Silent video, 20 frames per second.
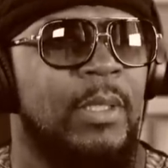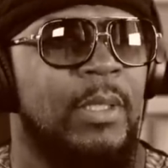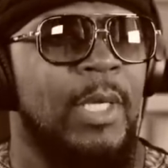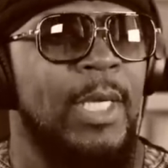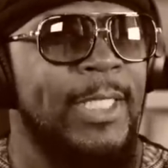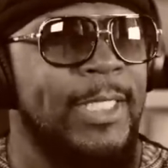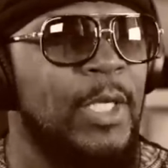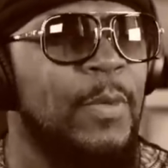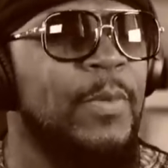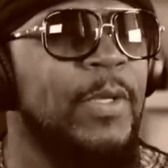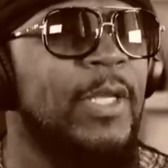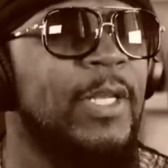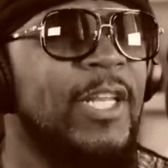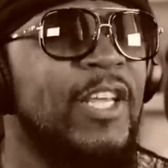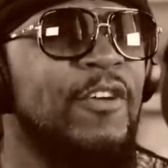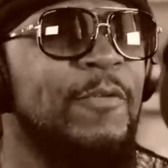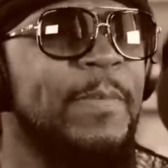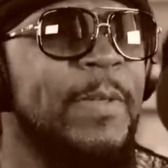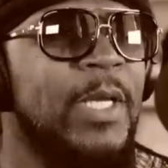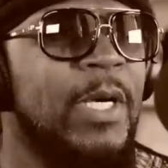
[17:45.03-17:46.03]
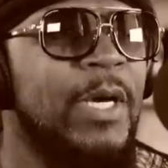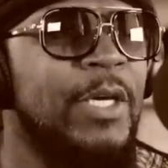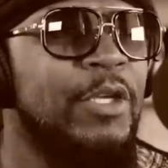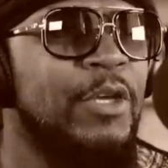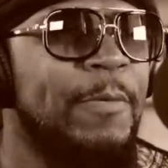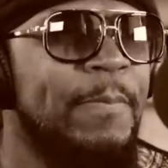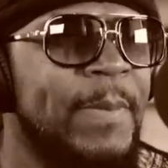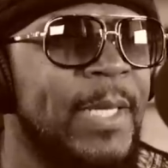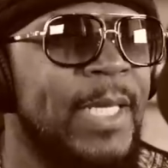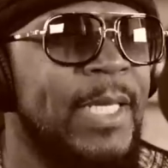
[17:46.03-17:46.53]
See, when you live beyond
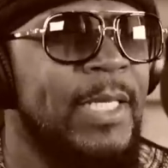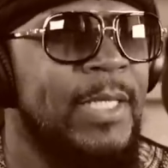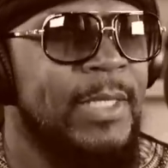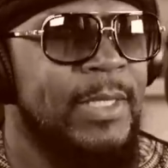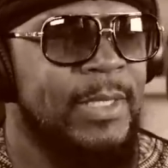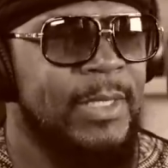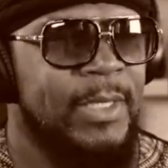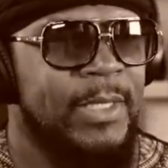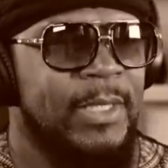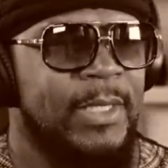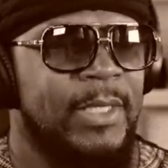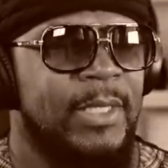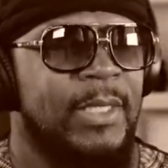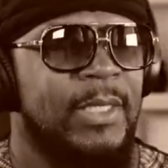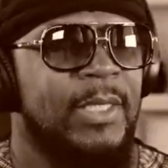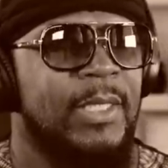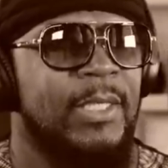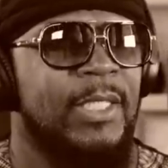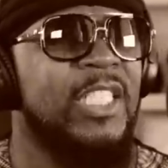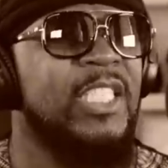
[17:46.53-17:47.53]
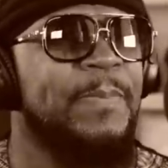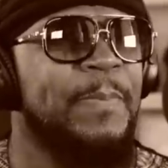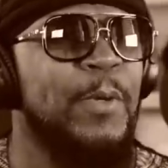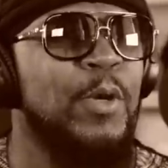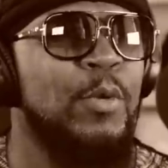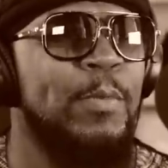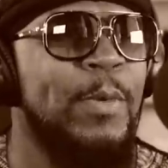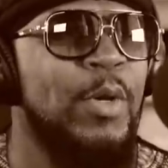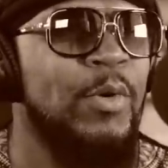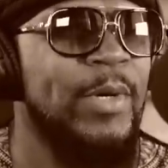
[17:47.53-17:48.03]
your means, the
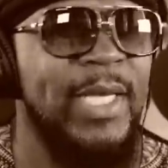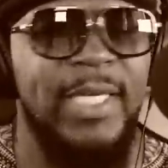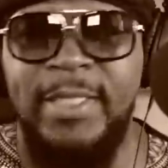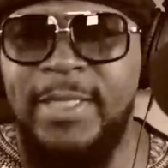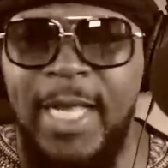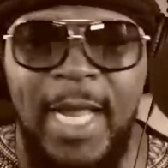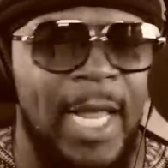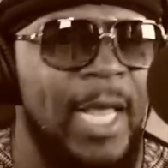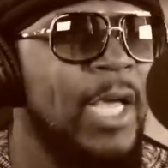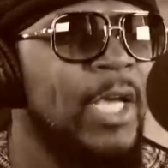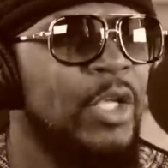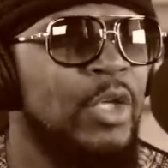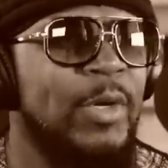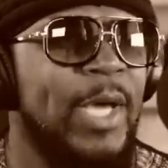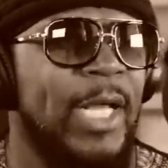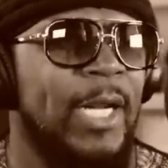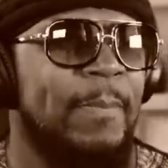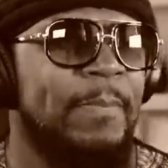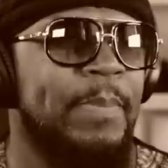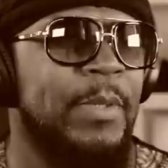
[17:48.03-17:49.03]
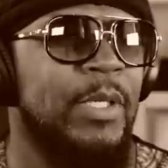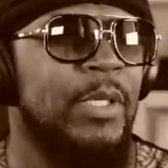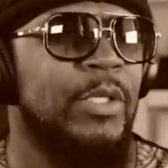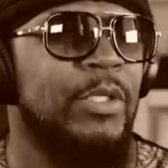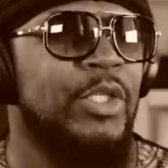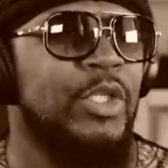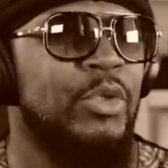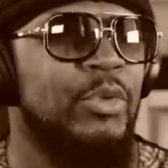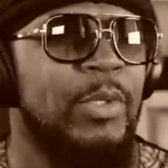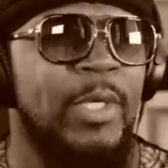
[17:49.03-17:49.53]
spilled milk is that you got a bill
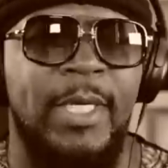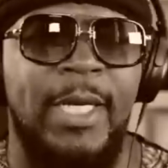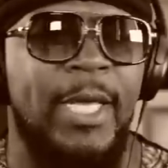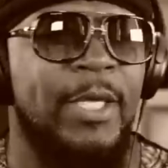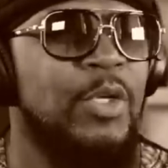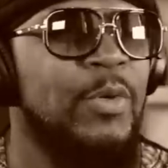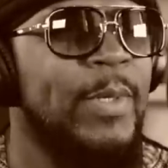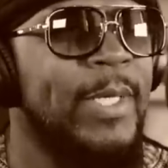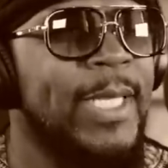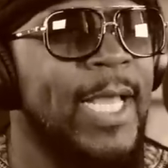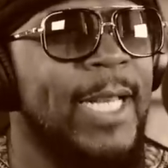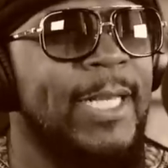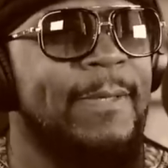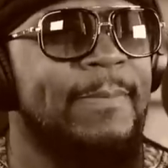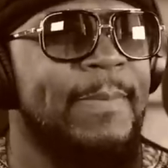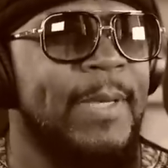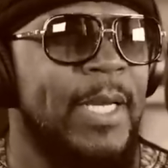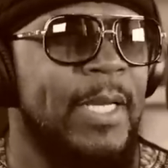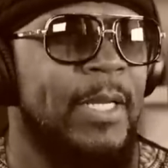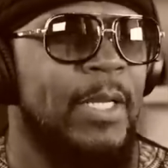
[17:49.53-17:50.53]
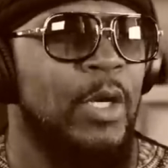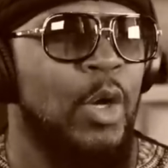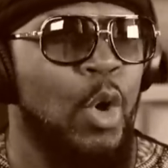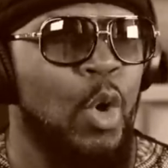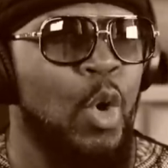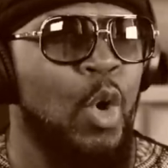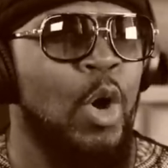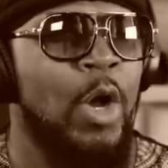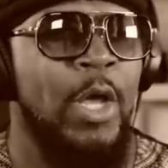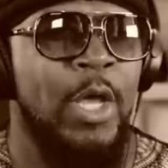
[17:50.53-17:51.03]
due and you ain't got the money,
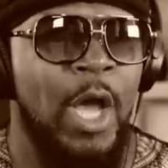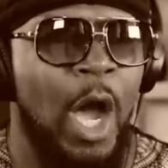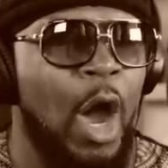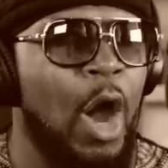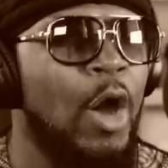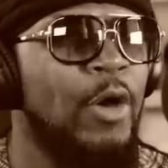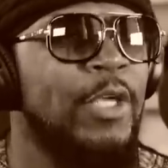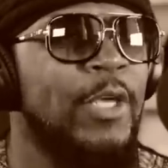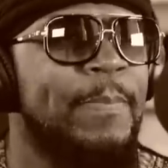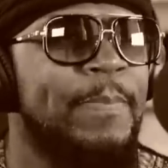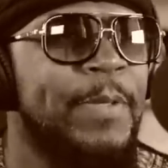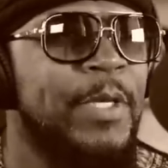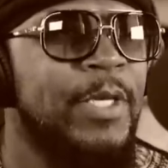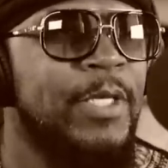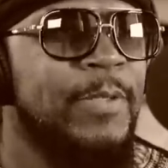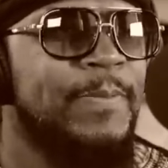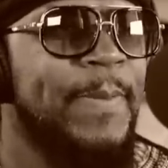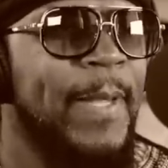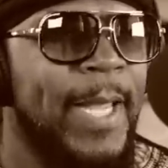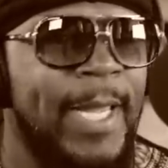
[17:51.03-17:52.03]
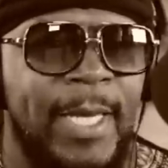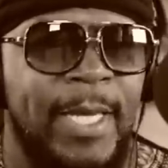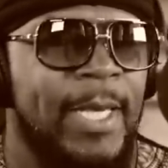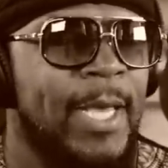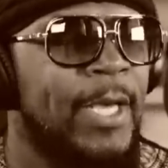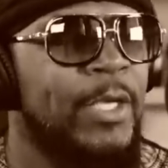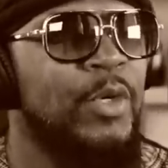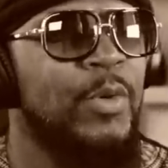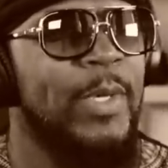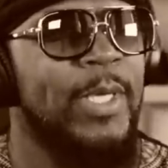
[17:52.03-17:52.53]
or all your bills paid
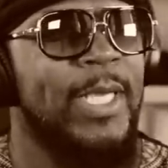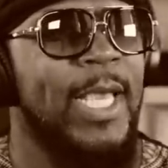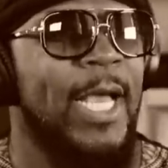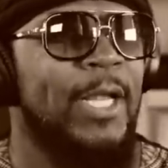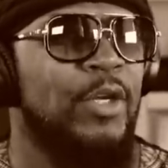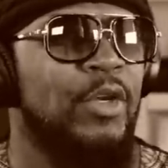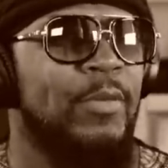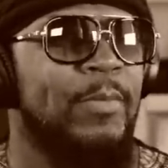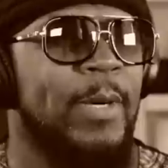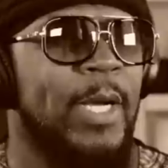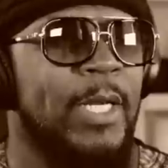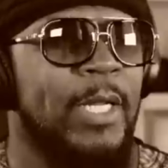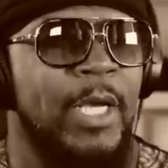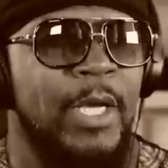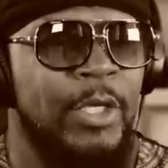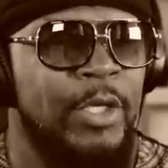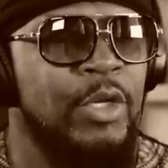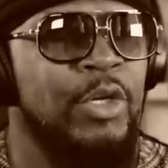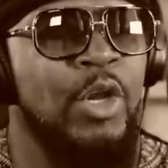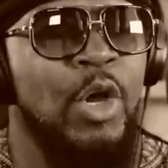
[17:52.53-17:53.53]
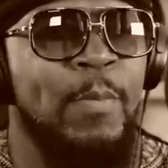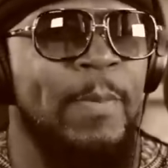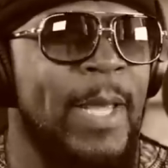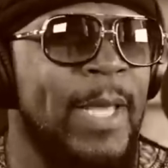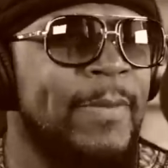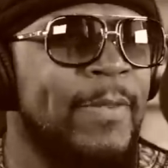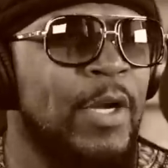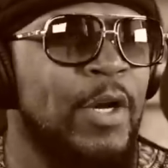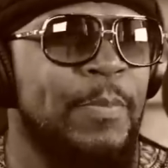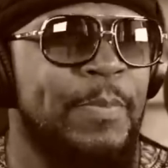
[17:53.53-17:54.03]
and you ain't got no money. You know,
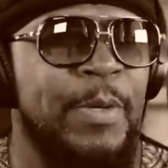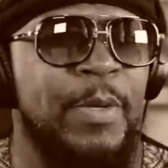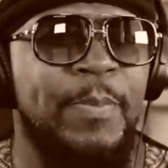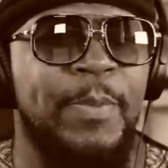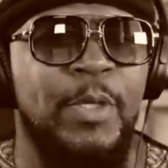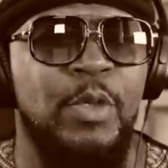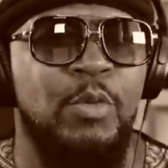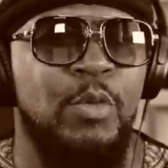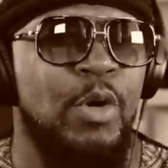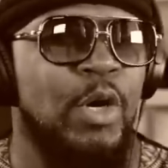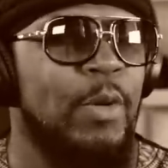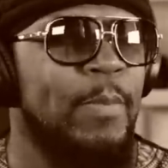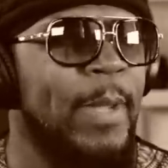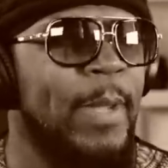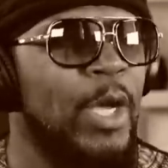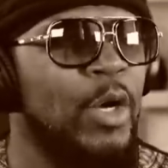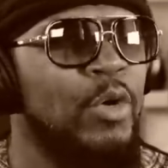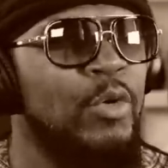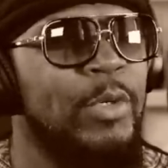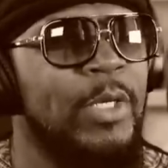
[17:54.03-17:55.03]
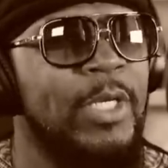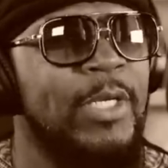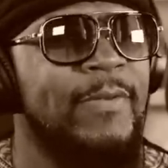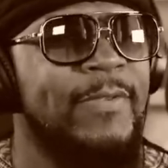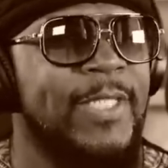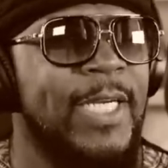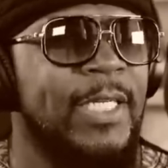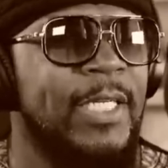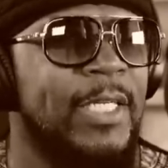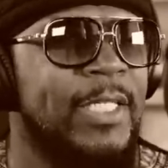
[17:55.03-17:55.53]
man, there are people in the world, man, who live
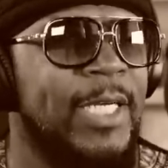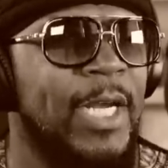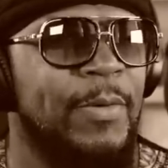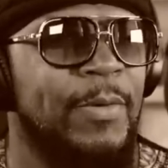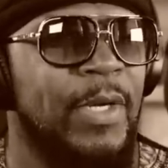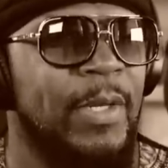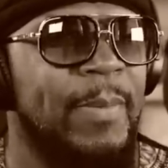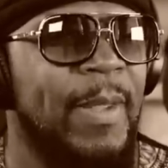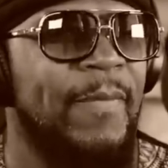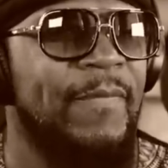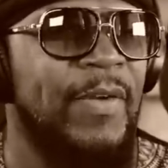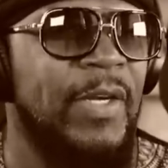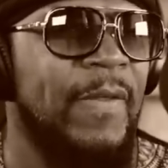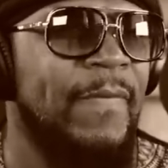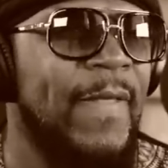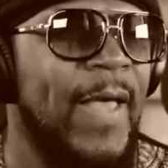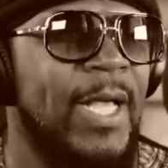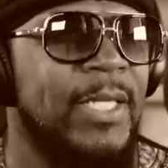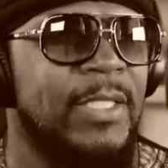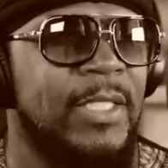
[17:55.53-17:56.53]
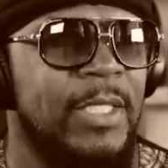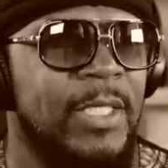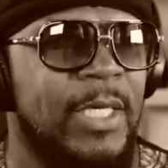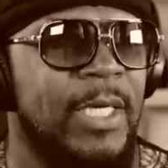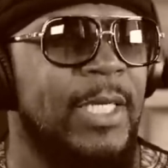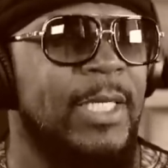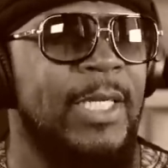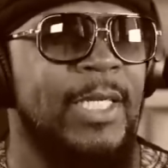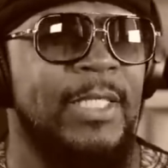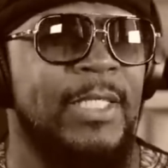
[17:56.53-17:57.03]
check to check when they make fifty thousand a year,
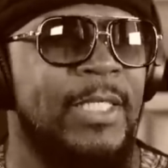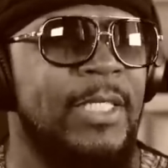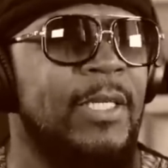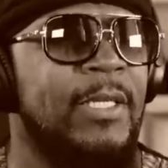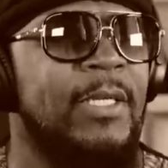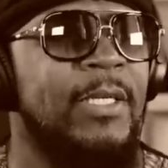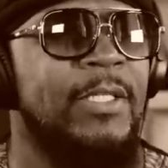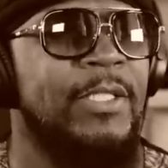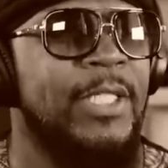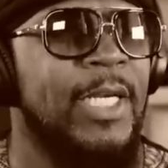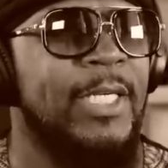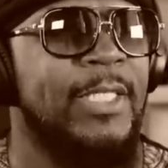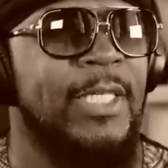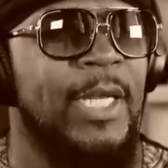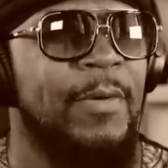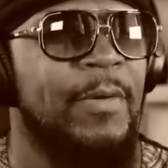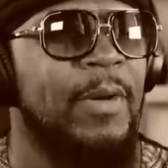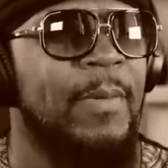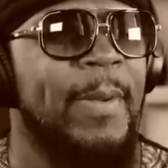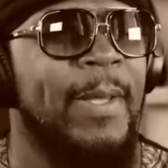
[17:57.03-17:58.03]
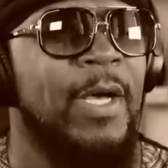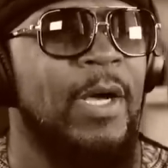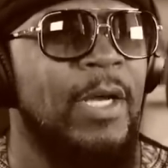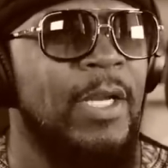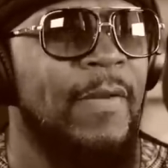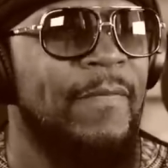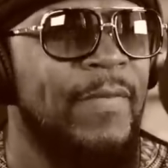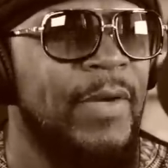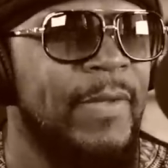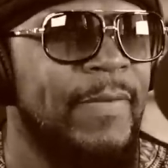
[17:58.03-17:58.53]
and then still live check to check when they make one
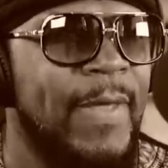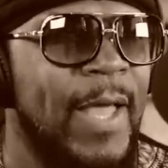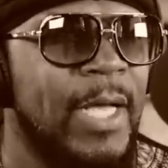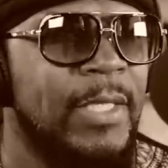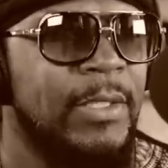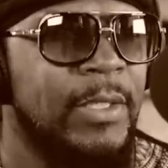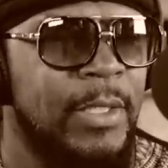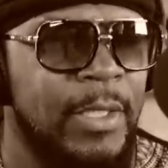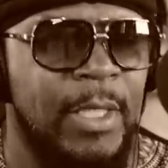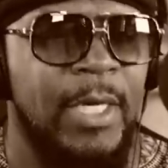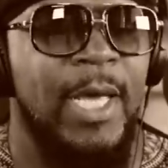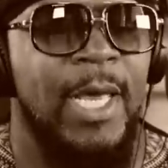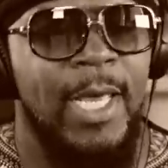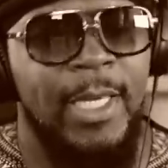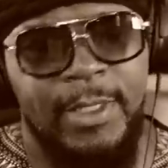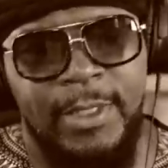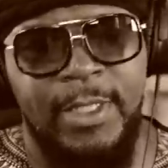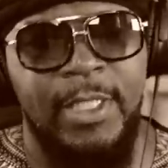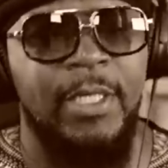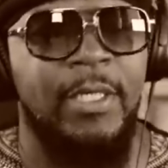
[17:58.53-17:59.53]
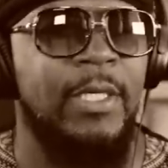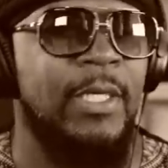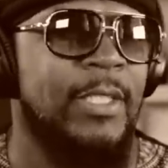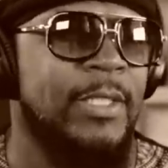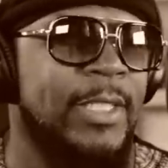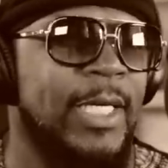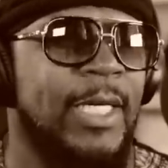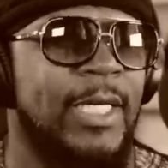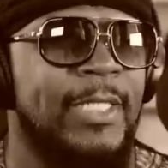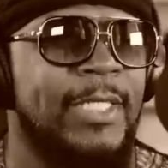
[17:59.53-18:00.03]
hundred fifty thousand a year, and still live
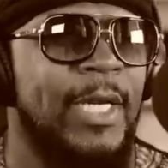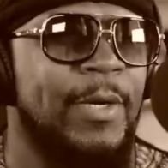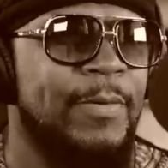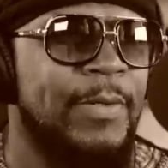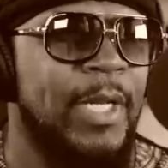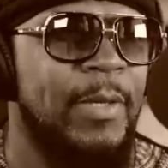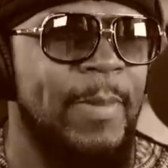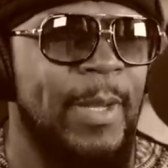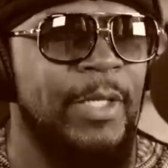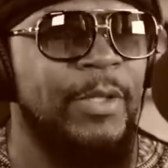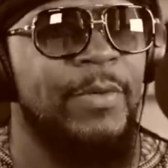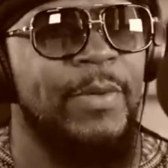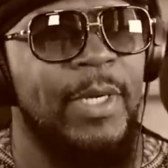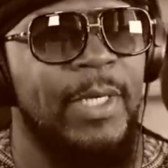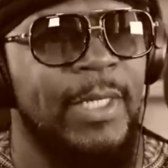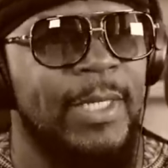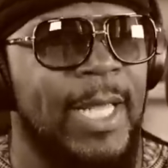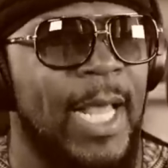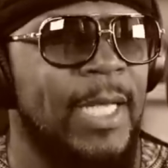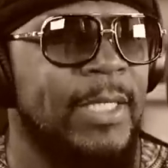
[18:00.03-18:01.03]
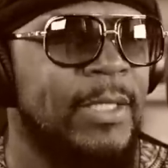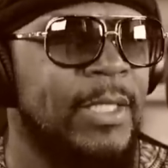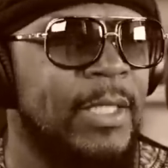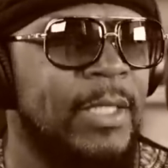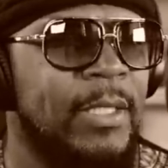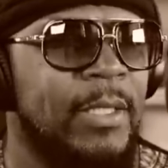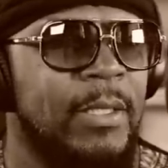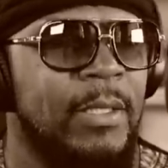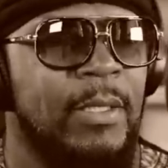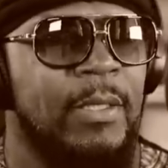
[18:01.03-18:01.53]
check to check when they make three hundred thousand a
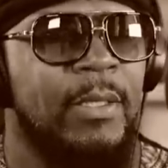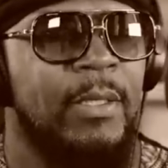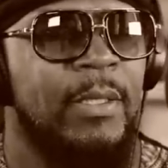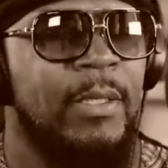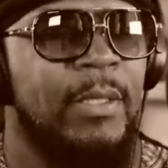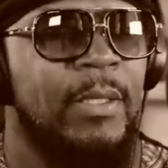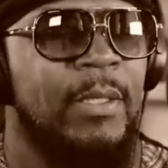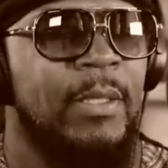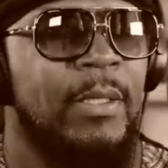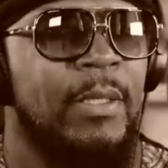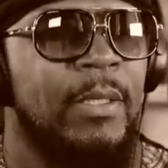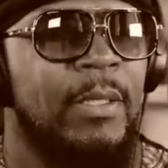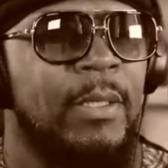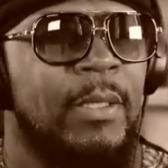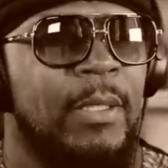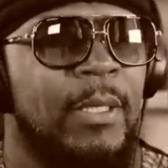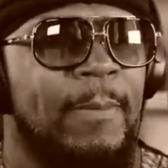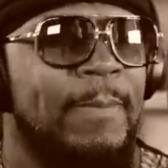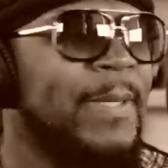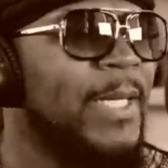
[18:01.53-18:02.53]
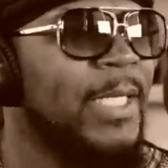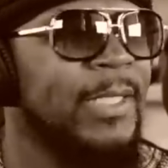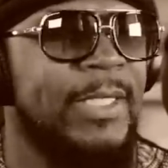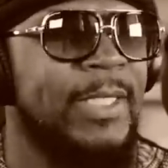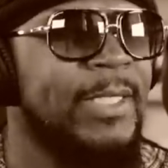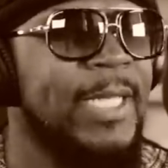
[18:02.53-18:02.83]
year, because it's